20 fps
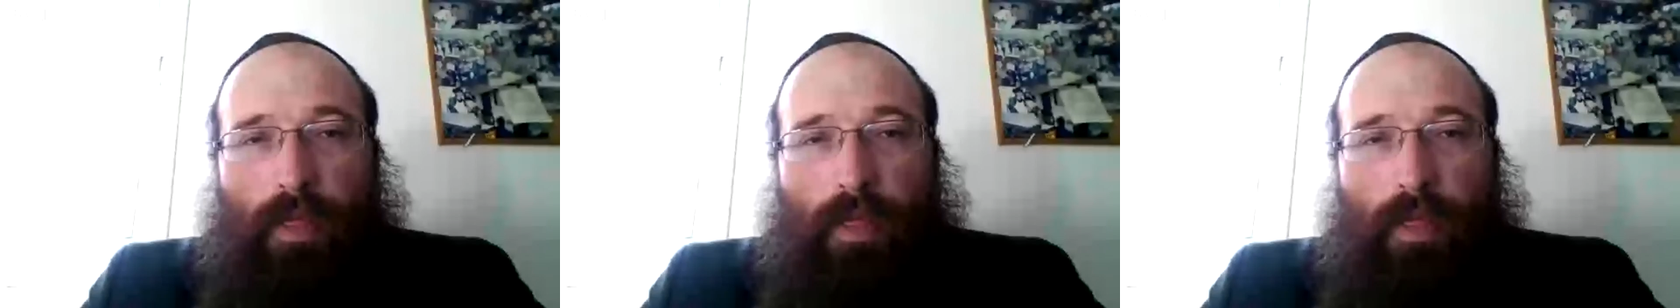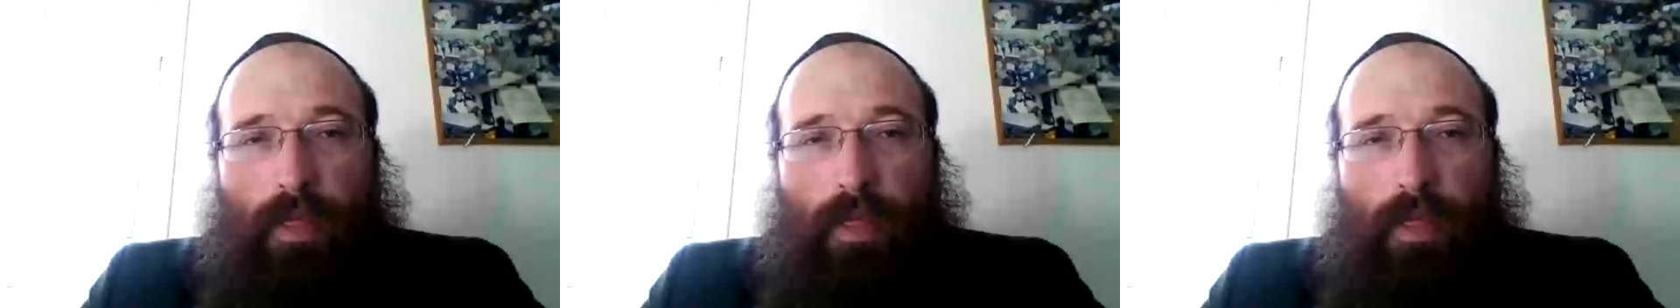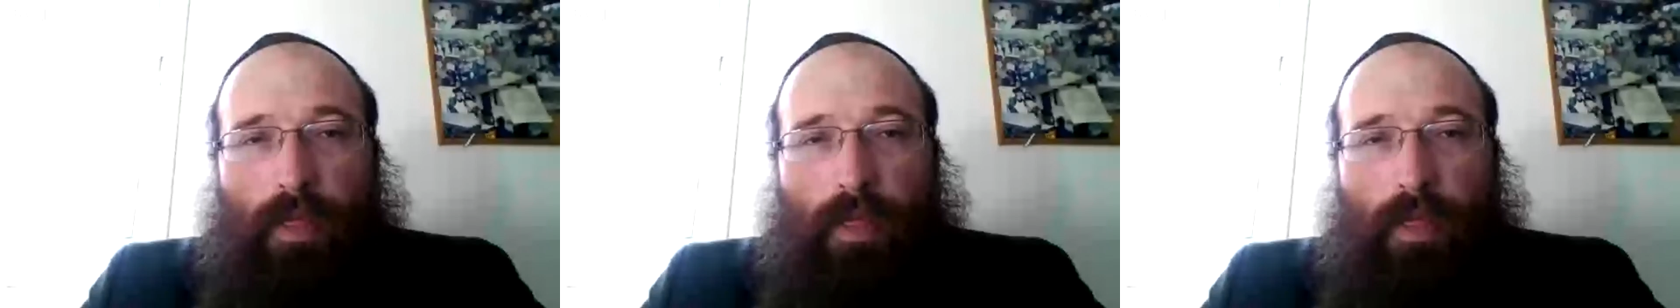
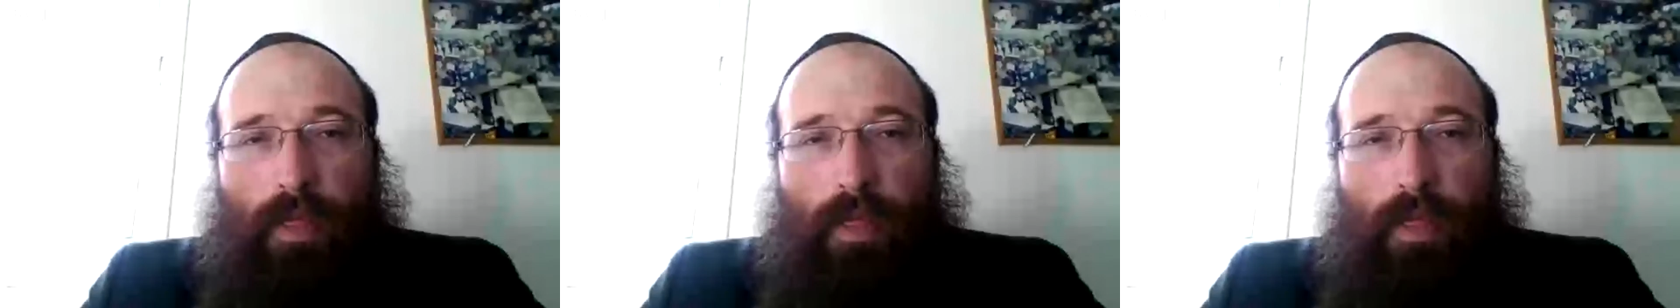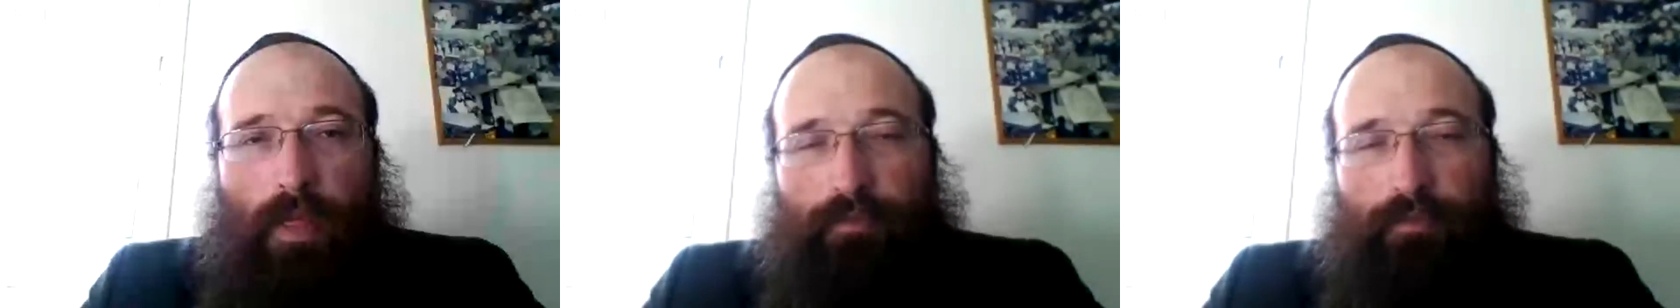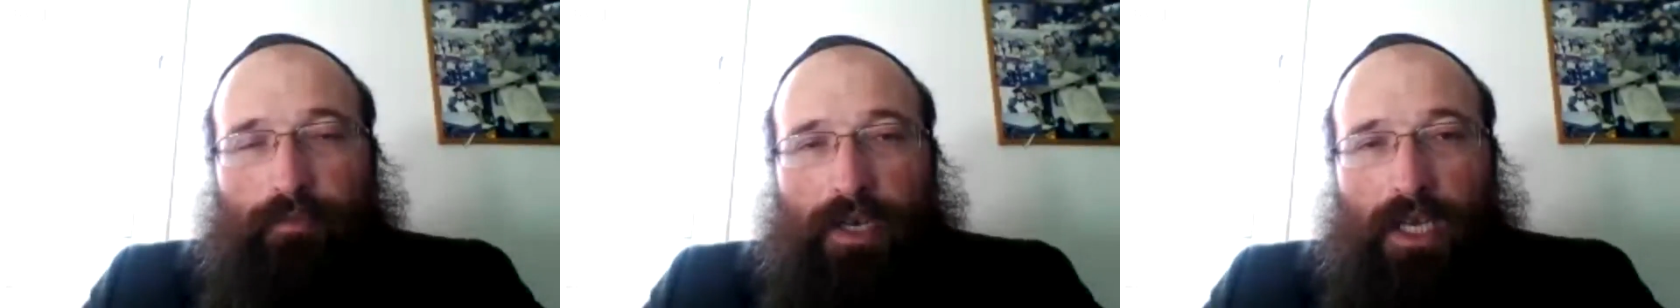tribal
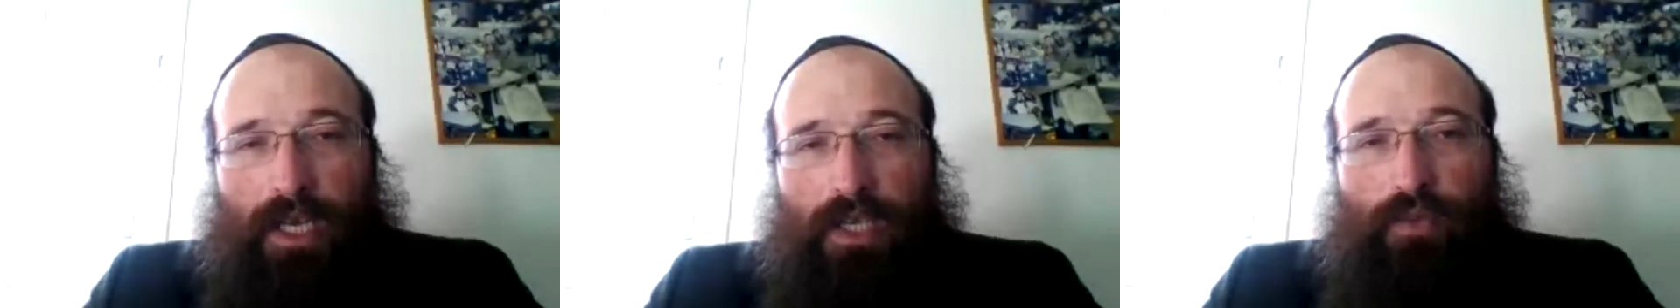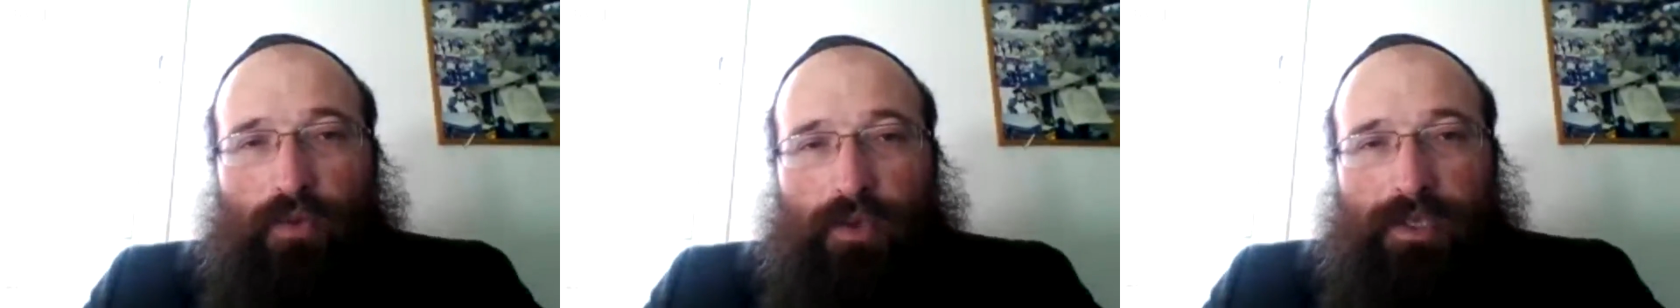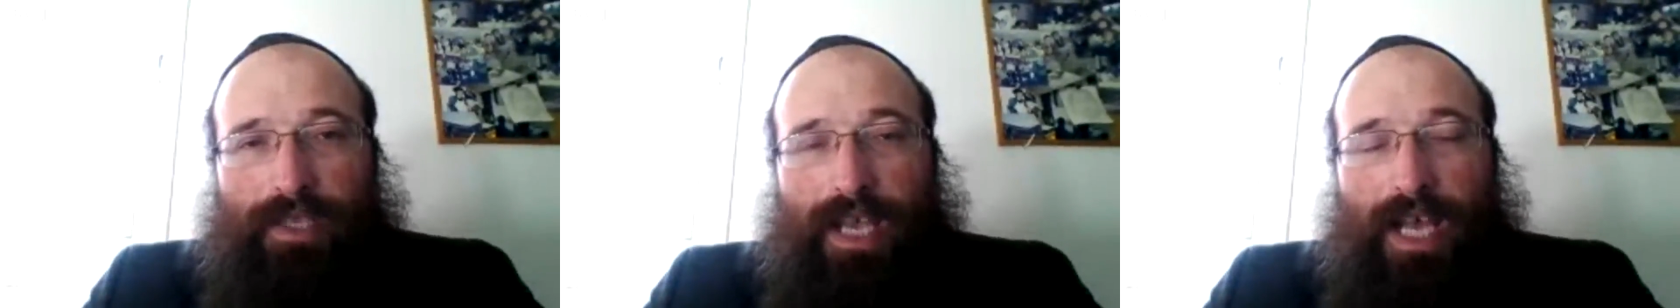leaders and
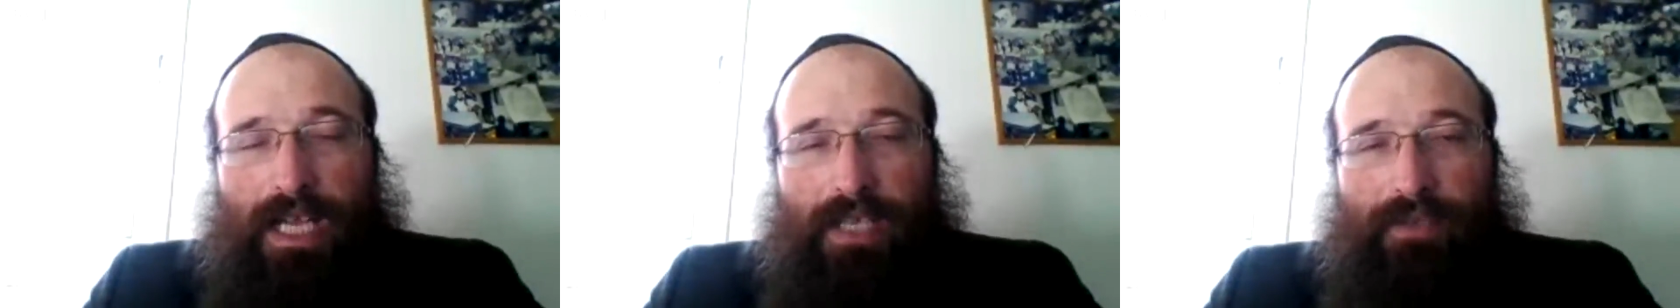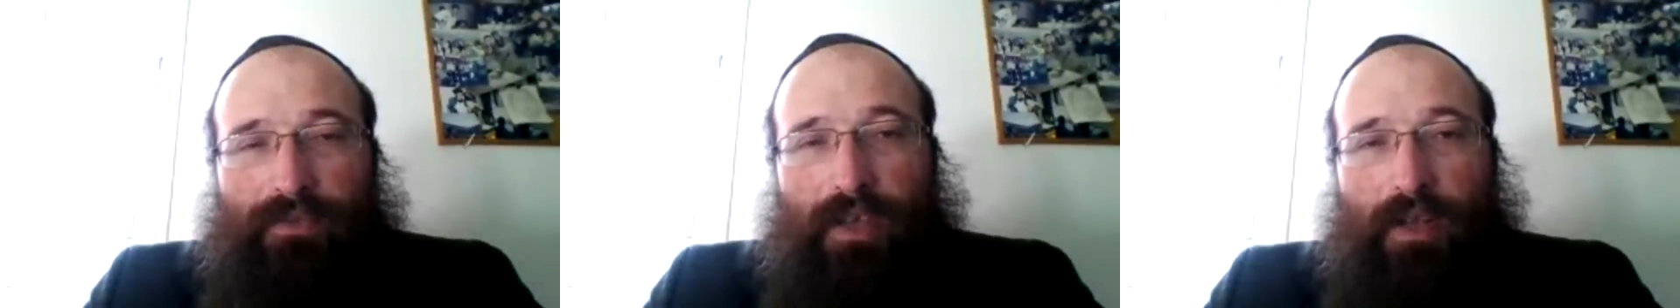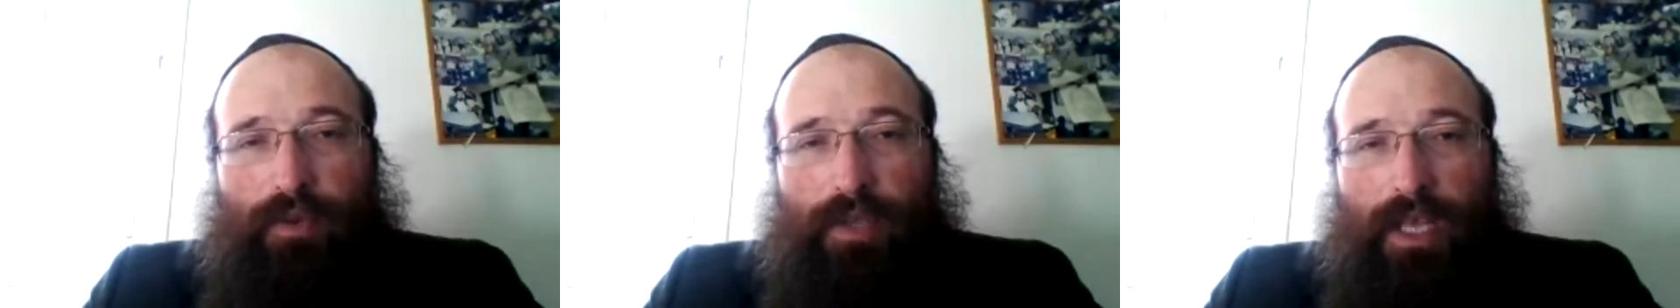Pinchas were
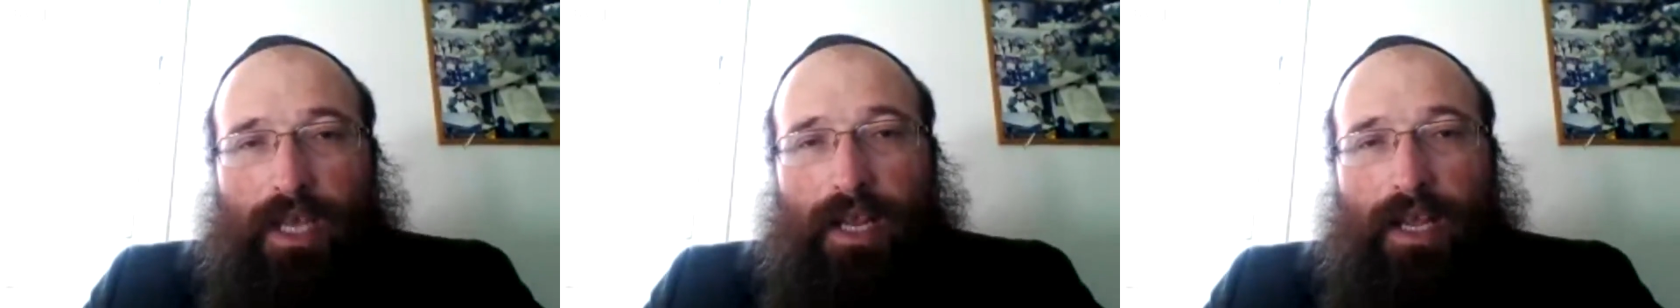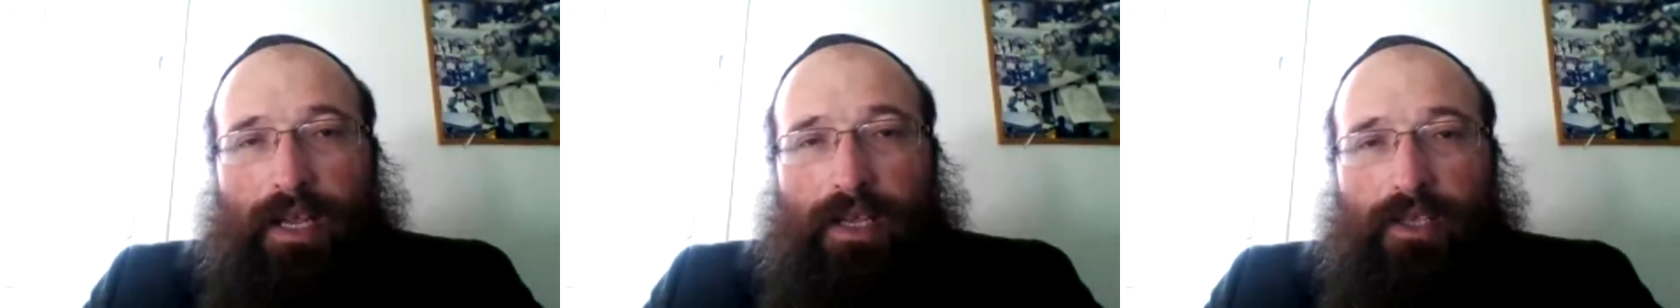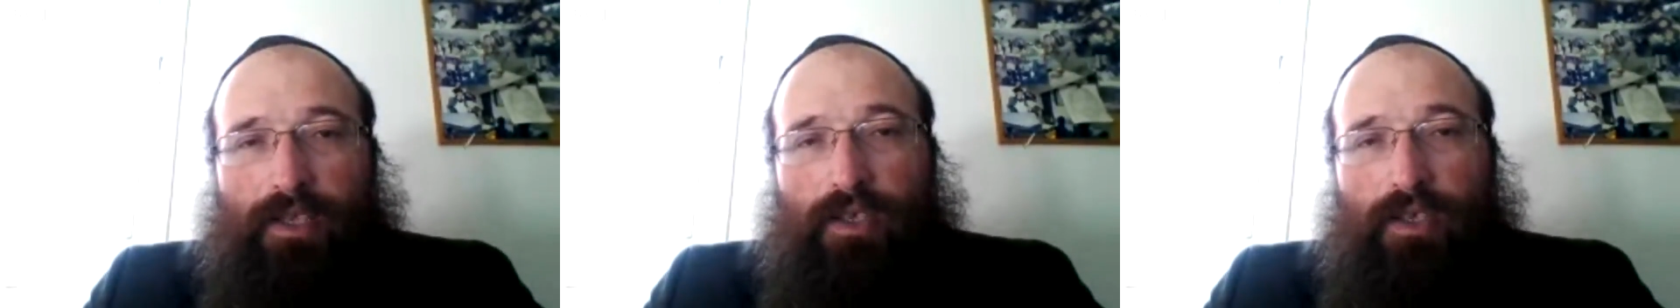satisfied with
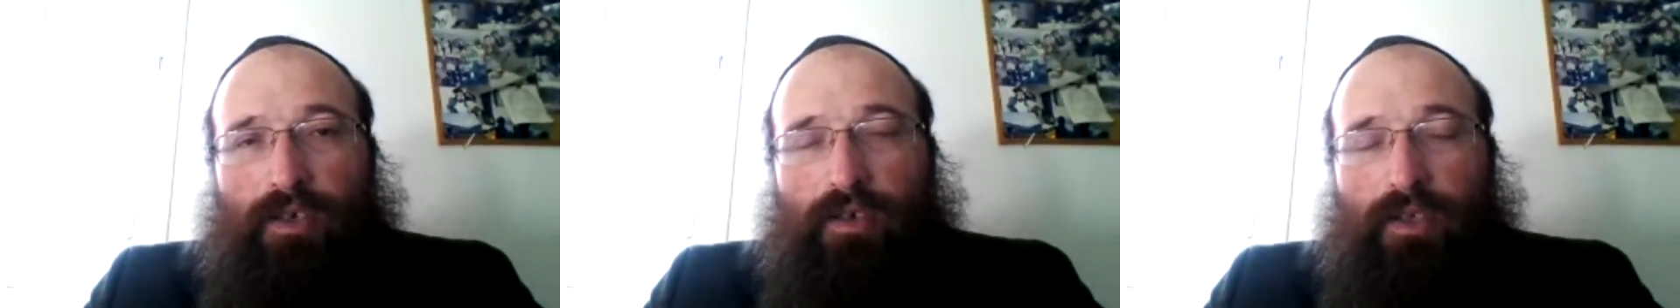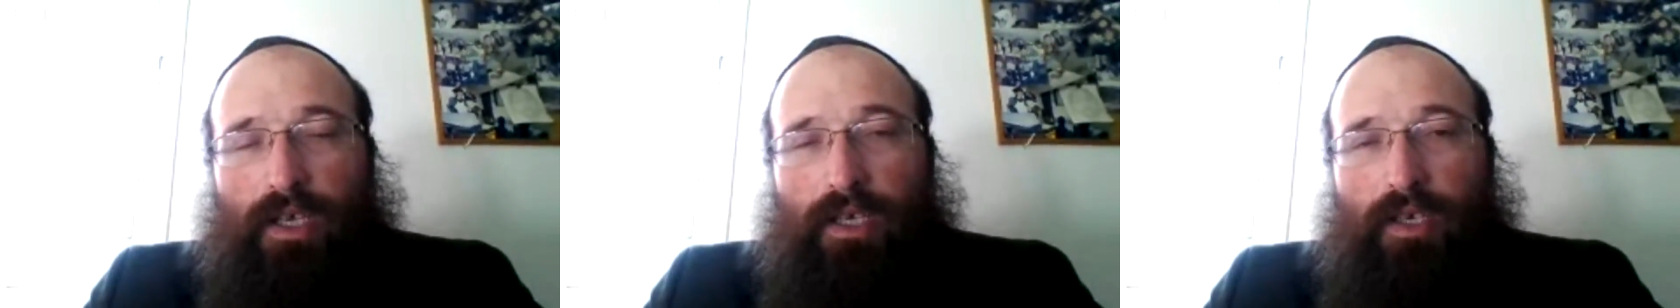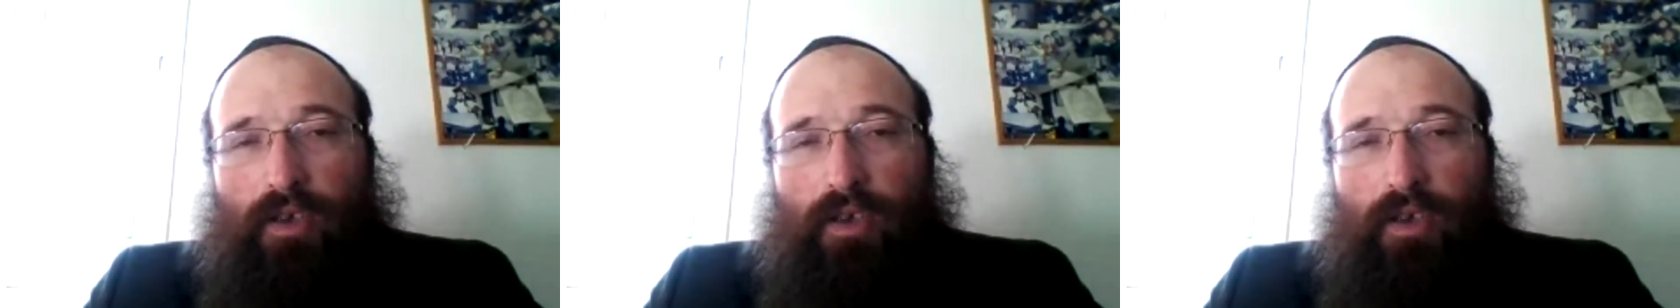that answer.